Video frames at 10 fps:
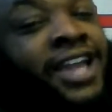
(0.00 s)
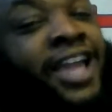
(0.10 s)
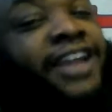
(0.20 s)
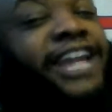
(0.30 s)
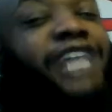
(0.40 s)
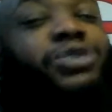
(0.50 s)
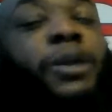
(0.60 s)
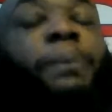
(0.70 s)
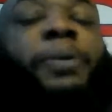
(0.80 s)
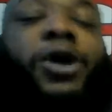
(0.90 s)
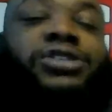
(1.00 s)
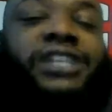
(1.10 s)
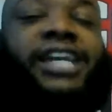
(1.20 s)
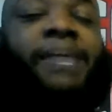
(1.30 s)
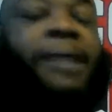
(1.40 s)
that's where the poster
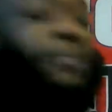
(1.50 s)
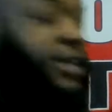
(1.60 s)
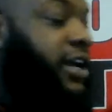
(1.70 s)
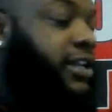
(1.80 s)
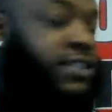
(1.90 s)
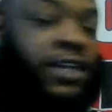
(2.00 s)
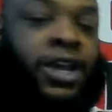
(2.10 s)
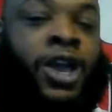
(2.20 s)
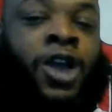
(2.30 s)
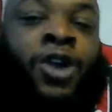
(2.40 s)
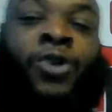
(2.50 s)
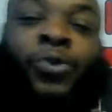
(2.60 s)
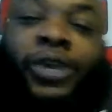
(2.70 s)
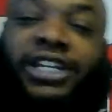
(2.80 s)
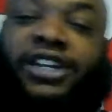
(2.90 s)
came at, because
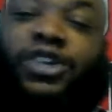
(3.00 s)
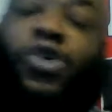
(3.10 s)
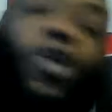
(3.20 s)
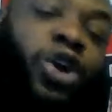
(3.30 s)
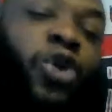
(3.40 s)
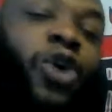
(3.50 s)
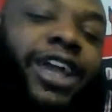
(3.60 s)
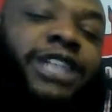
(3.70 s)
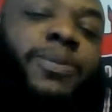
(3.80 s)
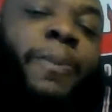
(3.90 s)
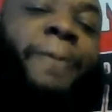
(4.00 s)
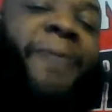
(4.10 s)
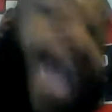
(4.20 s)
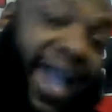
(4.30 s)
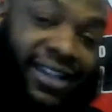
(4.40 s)
with the corner on his
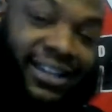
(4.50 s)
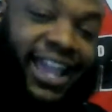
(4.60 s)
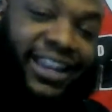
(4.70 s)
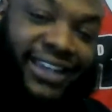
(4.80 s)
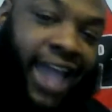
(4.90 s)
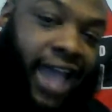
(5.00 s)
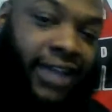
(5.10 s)
back like that,